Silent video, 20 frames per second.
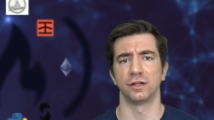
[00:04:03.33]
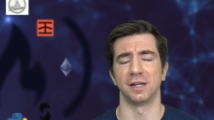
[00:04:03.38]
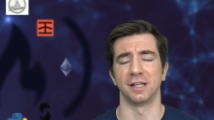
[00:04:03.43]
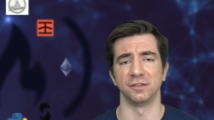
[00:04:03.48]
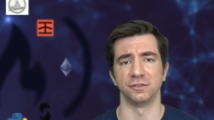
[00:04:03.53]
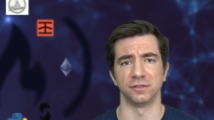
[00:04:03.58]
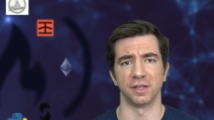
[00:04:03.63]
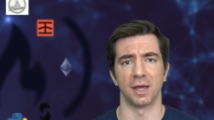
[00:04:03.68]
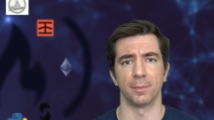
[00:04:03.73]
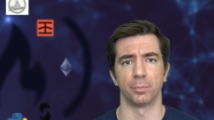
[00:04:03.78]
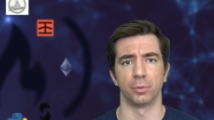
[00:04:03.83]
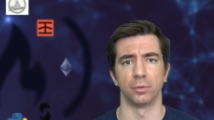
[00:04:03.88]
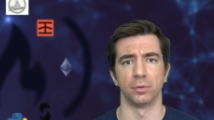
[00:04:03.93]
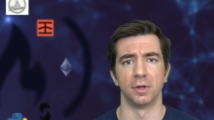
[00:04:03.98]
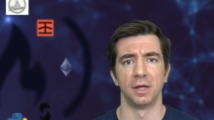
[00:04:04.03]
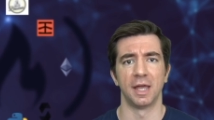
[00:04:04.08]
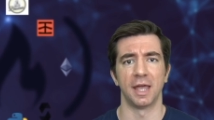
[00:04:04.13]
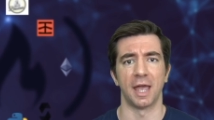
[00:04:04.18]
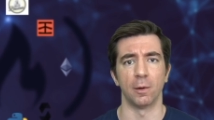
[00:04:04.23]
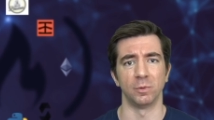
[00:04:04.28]
example
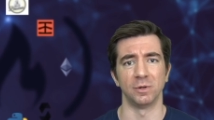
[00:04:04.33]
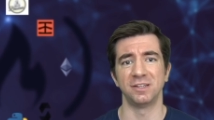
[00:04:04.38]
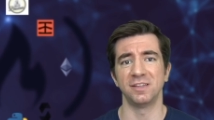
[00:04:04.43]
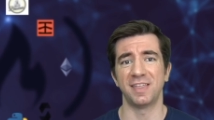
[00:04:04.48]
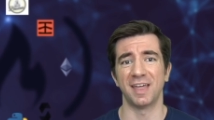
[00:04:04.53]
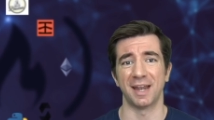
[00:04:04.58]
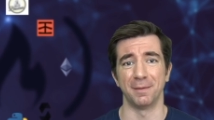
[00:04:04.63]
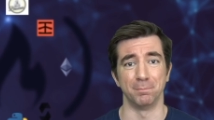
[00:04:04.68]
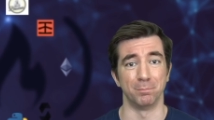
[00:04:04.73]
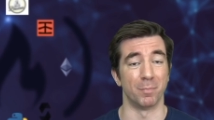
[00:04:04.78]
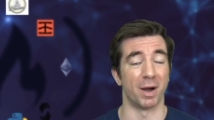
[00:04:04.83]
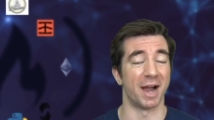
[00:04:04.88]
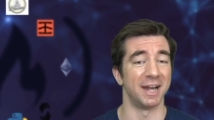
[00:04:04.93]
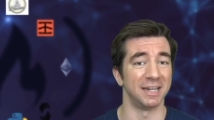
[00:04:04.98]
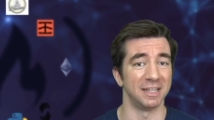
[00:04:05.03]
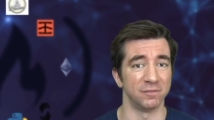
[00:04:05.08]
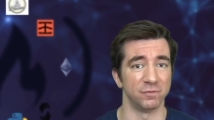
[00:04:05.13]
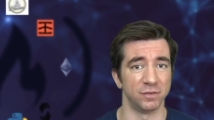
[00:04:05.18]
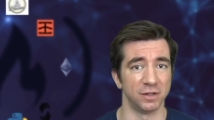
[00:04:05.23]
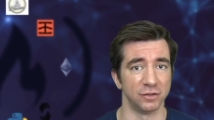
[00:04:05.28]
and we did that
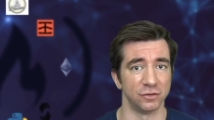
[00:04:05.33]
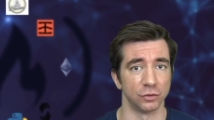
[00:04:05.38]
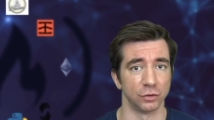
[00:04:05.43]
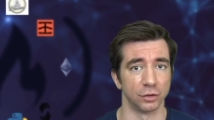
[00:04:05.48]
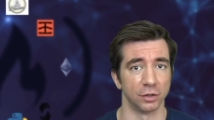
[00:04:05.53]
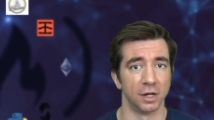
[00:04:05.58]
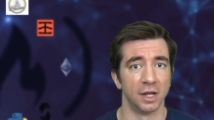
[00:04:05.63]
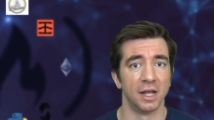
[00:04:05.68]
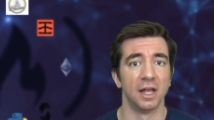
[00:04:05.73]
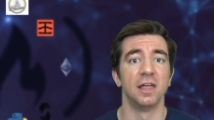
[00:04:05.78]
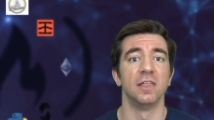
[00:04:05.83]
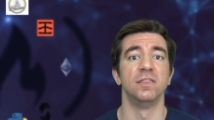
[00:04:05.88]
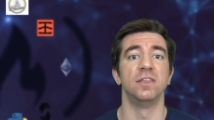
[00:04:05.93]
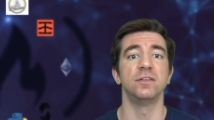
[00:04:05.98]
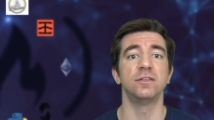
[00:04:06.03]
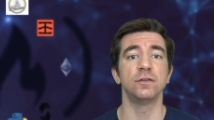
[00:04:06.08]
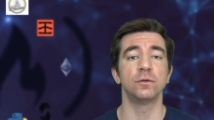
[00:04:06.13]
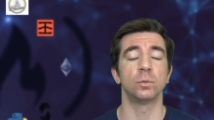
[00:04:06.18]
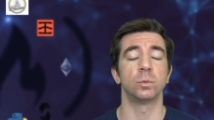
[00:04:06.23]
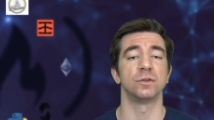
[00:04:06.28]
mining feature,
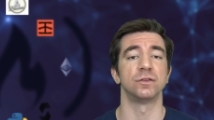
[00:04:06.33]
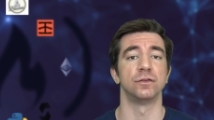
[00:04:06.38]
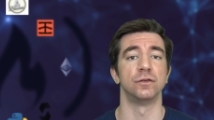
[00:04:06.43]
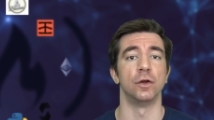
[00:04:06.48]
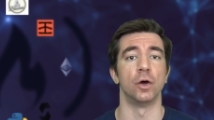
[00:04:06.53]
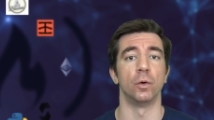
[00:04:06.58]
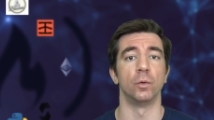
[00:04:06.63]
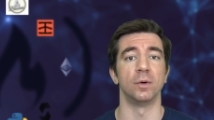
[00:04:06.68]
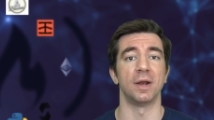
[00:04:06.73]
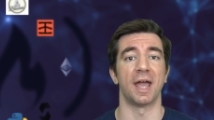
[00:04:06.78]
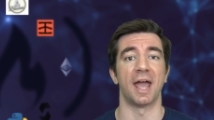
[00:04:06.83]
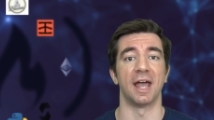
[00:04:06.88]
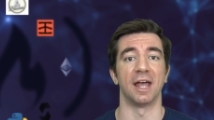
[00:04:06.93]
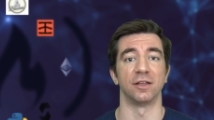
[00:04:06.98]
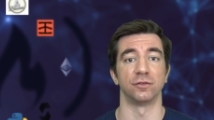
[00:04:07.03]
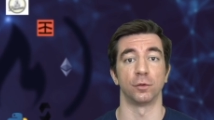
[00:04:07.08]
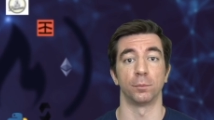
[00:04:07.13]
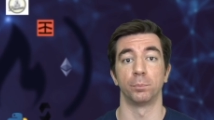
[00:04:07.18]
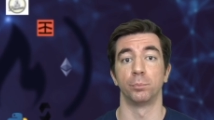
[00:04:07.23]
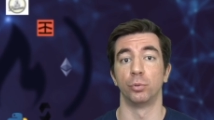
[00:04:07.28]
this is what's known
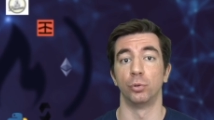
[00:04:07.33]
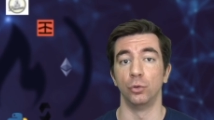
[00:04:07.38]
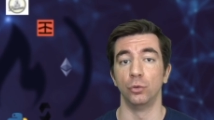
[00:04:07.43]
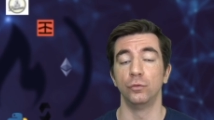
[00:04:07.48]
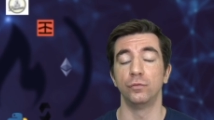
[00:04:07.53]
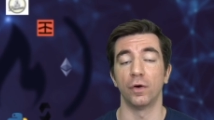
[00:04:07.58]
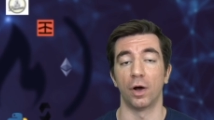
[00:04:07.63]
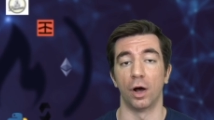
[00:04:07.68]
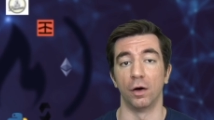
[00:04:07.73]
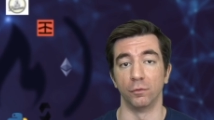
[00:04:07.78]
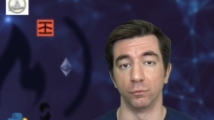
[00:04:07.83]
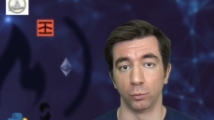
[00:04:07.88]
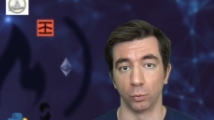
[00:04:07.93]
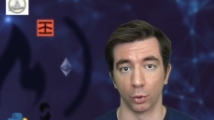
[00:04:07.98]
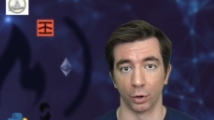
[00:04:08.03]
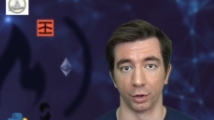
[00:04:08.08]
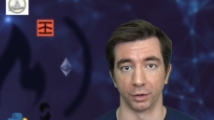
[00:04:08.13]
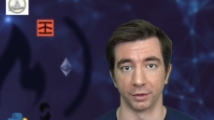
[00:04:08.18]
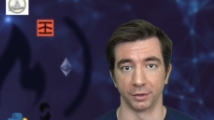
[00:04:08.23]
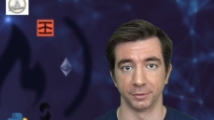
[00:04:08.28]
as proof of
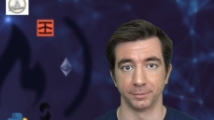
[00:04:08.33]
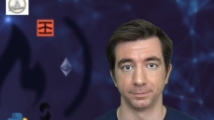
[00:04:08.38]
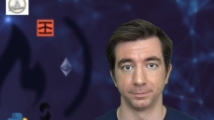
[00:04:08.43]
work.